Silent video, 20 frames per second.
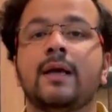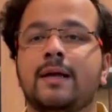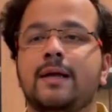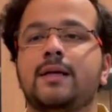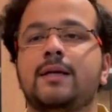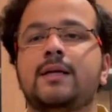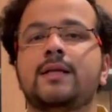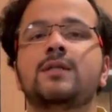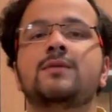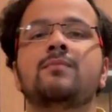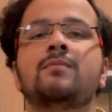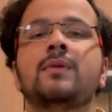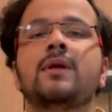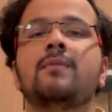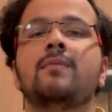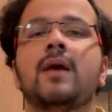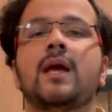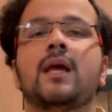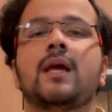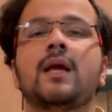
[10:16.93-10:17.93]
It is me
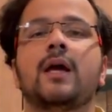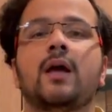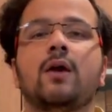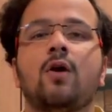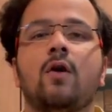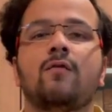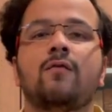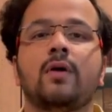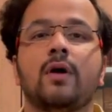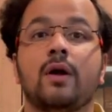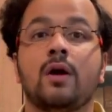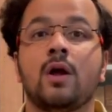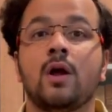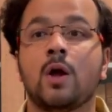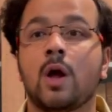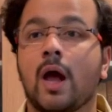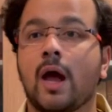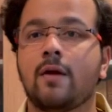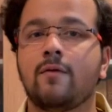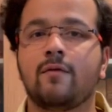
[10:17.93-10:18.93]
making an offer,
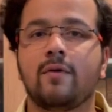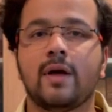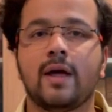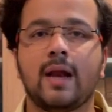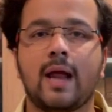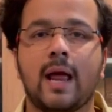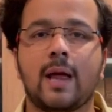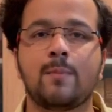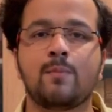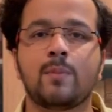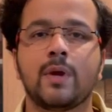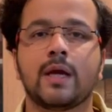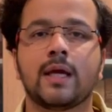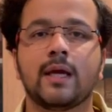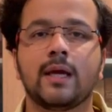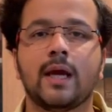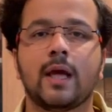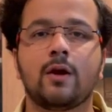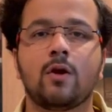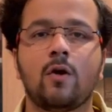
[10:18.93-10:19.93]
and where I am
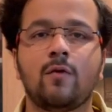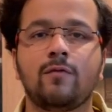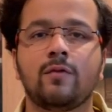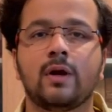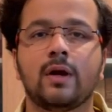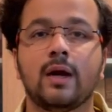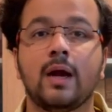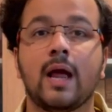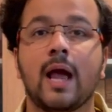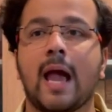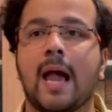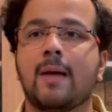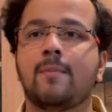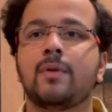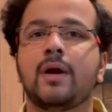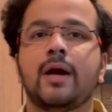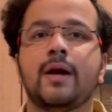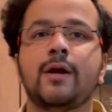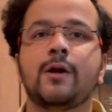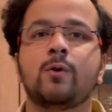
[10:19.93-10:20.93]
making an offer, I am
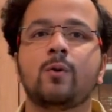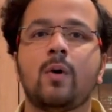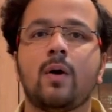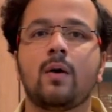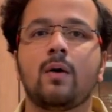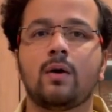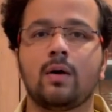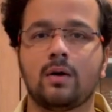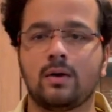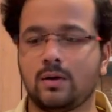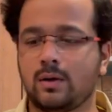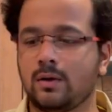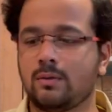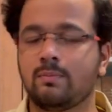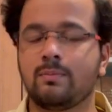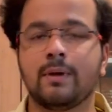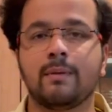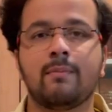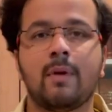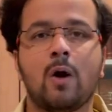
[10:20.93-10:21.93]
ready to
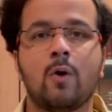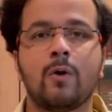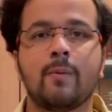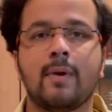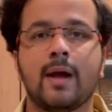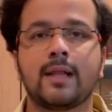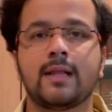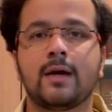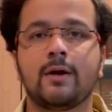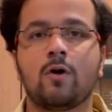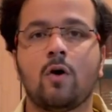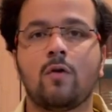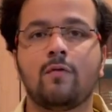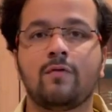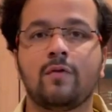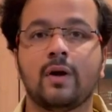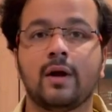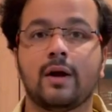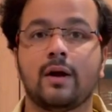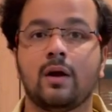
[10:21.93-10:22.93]
be bound by that
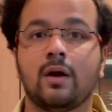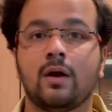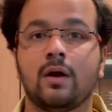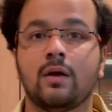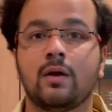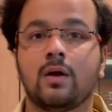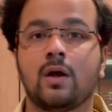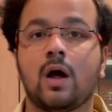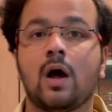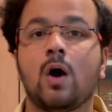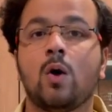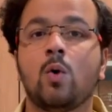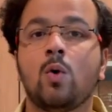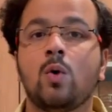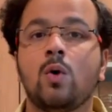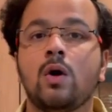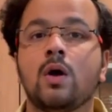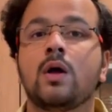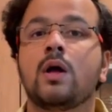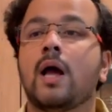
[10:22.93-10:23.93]
offer.
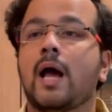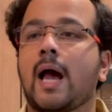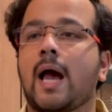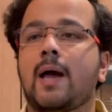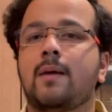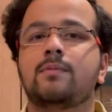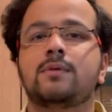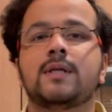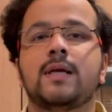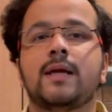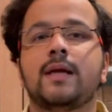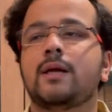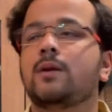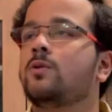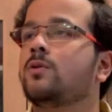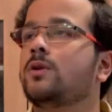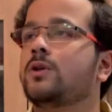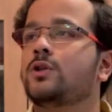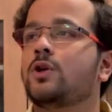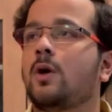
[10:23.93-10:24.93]
How? I am saying
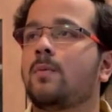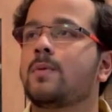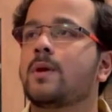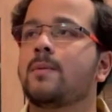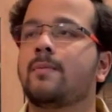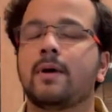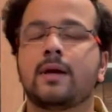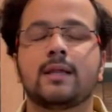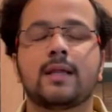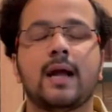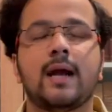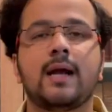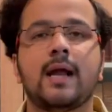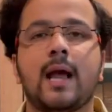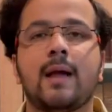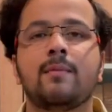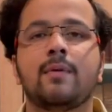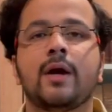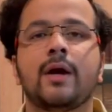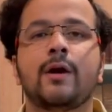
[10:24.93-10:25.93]
to the shopkeeper that
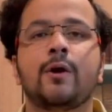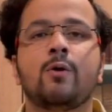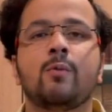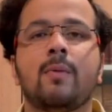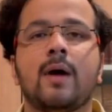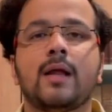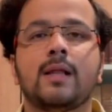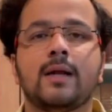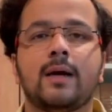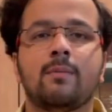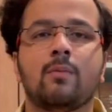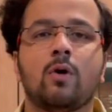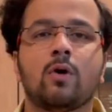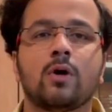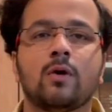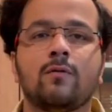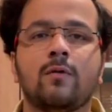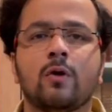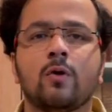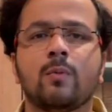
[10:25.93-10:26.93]
I am ready to buy that
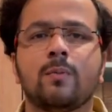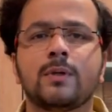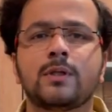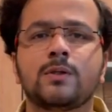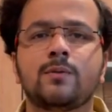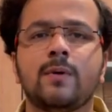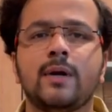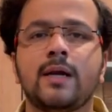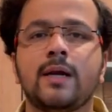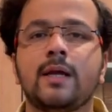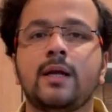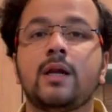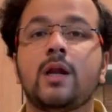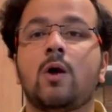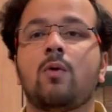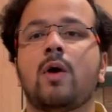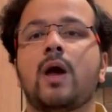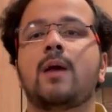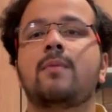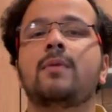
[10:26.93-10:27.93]
bottle for rupees 20.
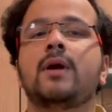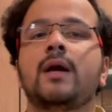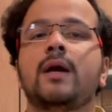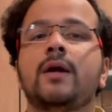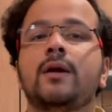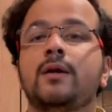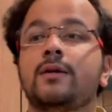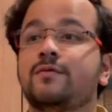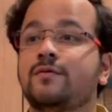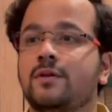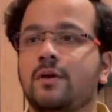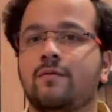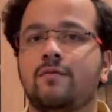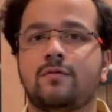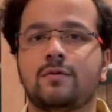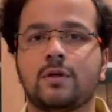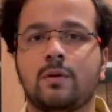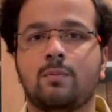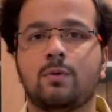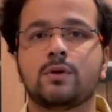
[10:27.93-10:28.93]
Now I am ready. If
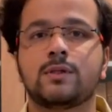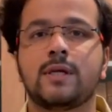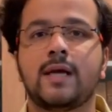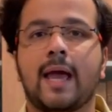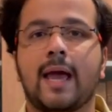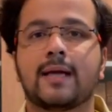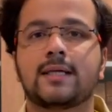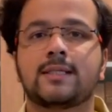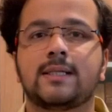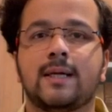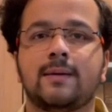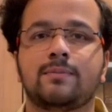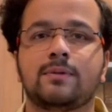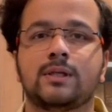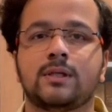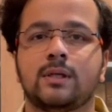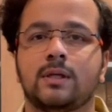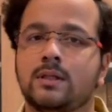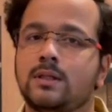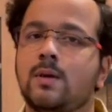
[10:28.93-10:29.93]
suppose he
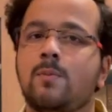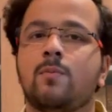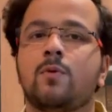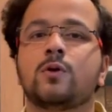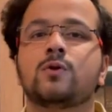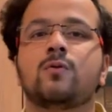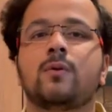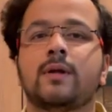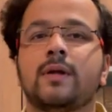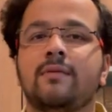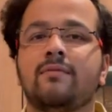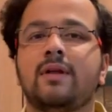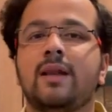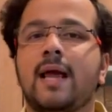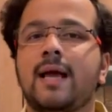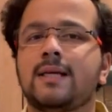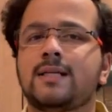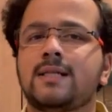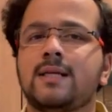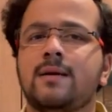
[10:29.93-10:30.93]
accepts, suppose what he will
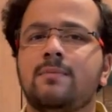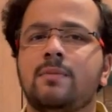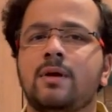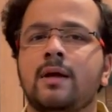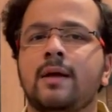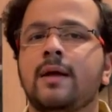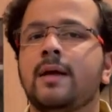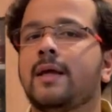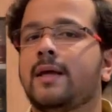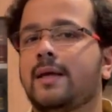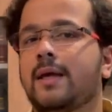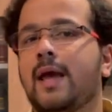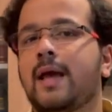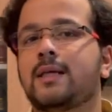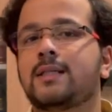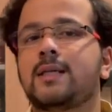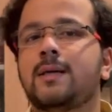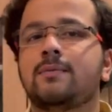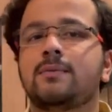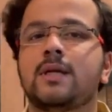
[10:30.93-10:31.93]
accept, he
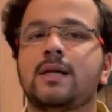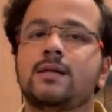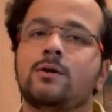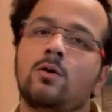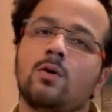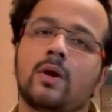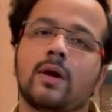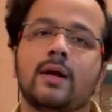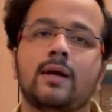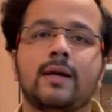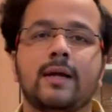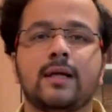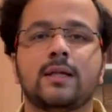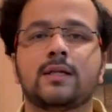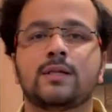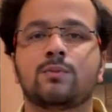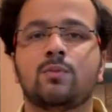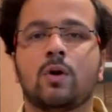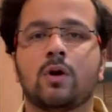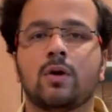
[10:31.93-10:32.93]
accepts that okay, take
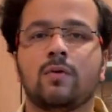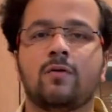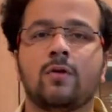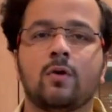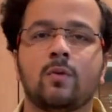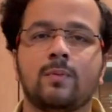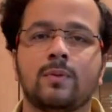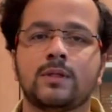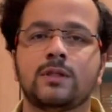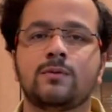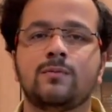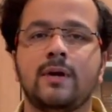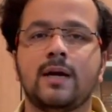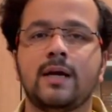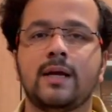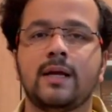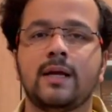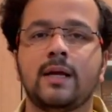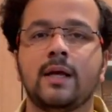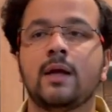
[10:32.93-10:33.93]
this bottle for rupees
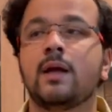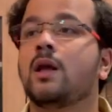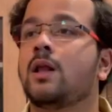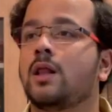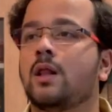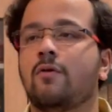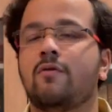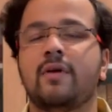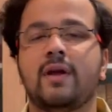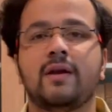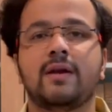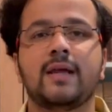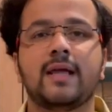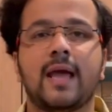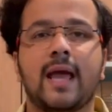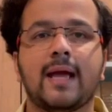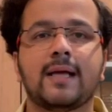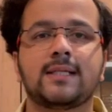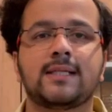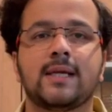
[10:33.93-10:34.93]
20. Now when he
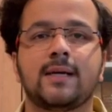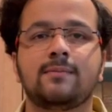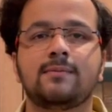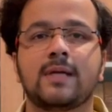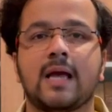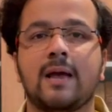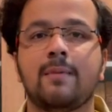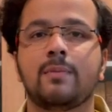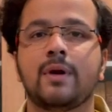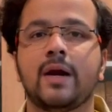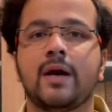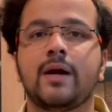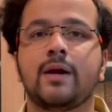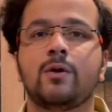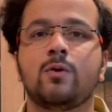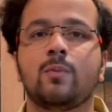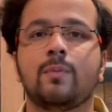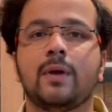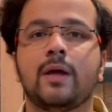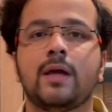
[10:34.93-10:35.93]
accepts, I am ready
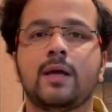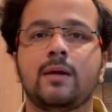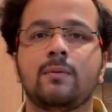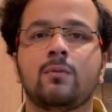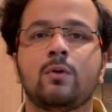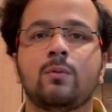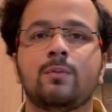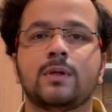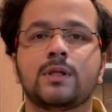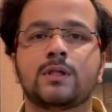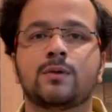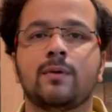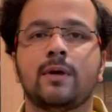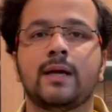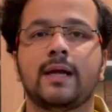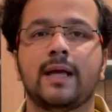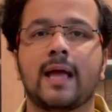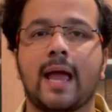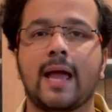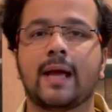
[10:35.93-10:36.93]
to pay him rupees
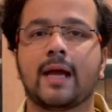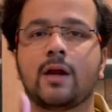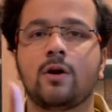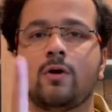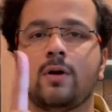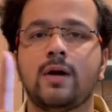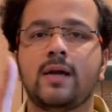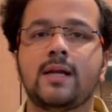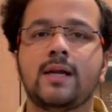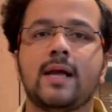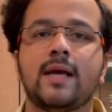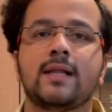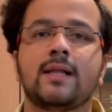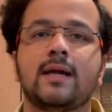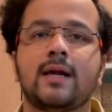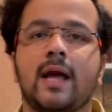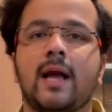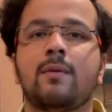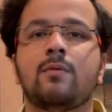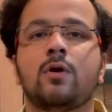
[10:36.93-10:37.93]
20. I cannot deny
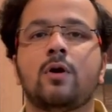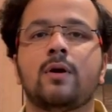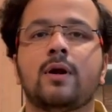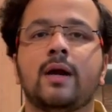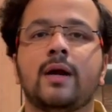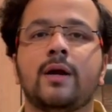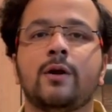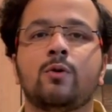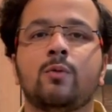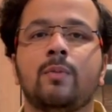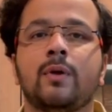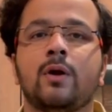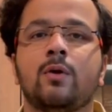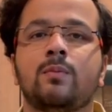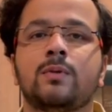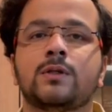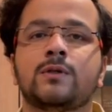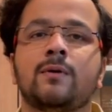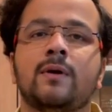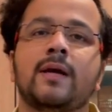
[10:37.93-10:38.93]
that I am not ready to pay
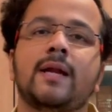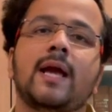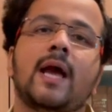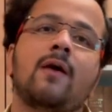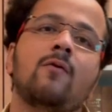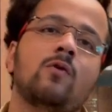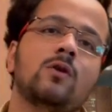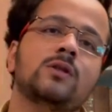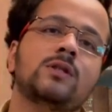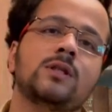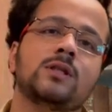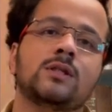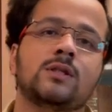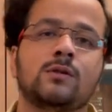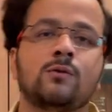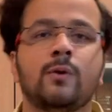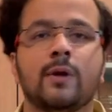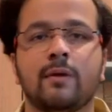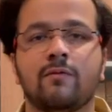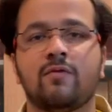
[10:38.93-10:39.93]
rupees 20. I was just
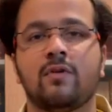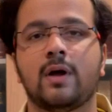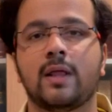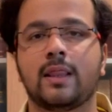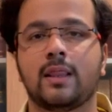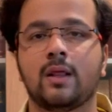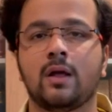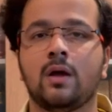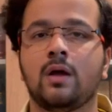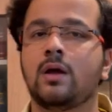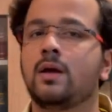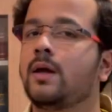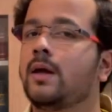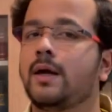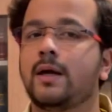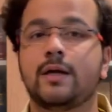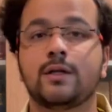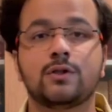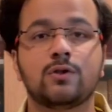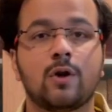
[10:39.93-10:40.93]
doing fun.
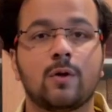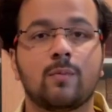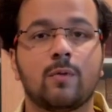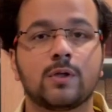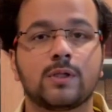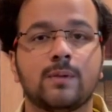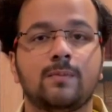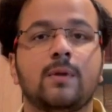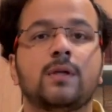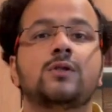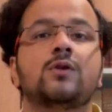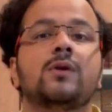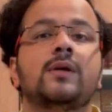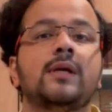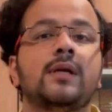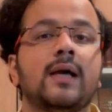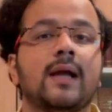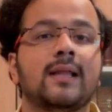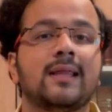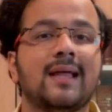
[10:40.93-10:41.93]
It is not possible. So
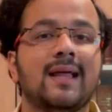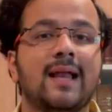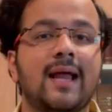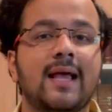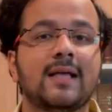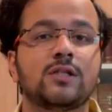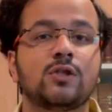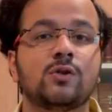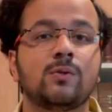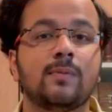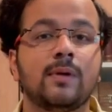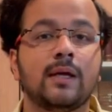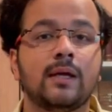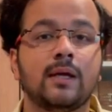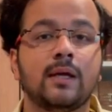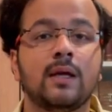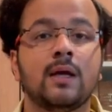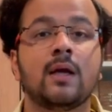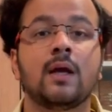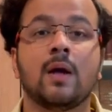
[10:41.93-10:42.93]
here there has to
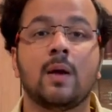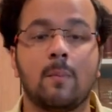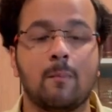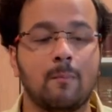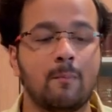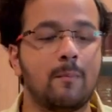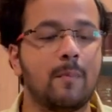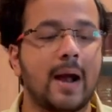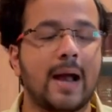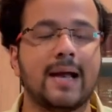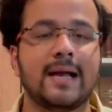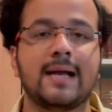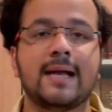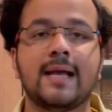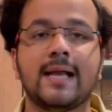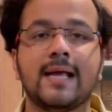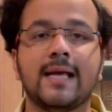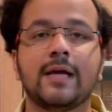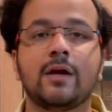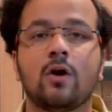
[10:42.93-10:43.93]
be
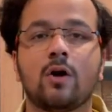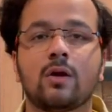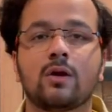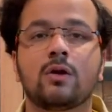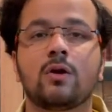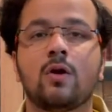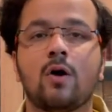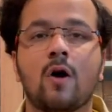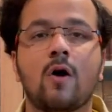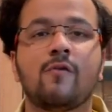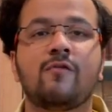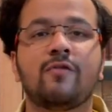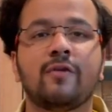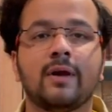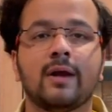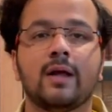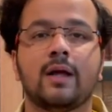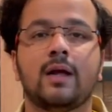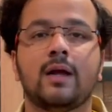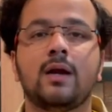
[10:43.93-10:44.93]
binding on the
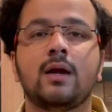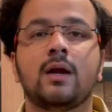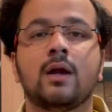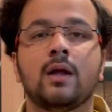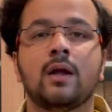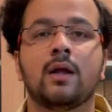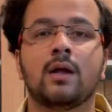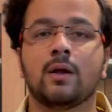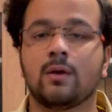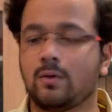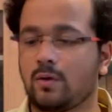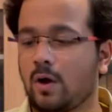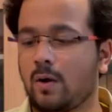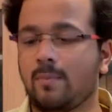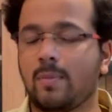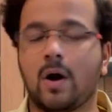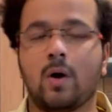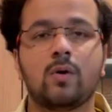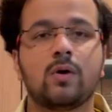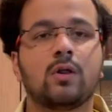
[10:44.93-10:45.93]
offerer
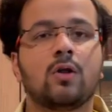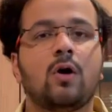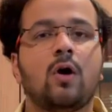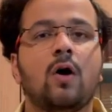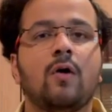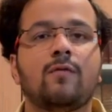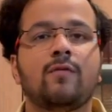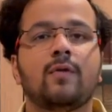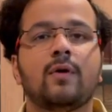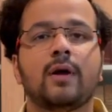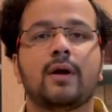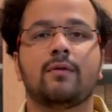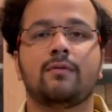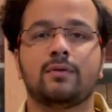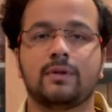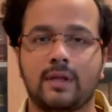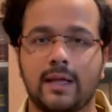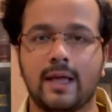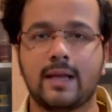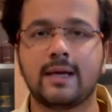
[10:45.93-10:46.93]
about the
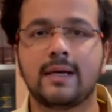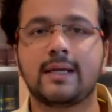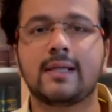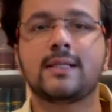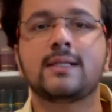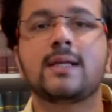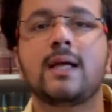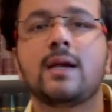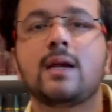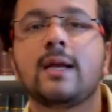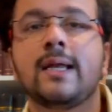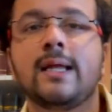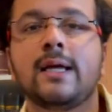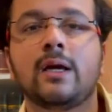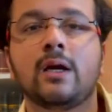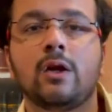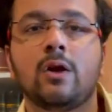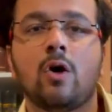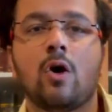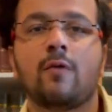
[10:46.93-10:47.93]
offer. Then it is a
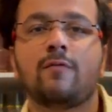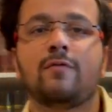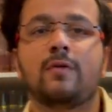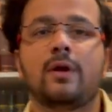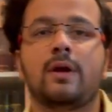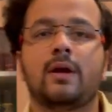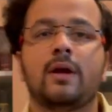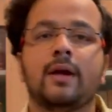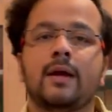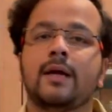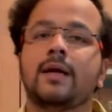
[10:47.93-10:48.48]
legal offer.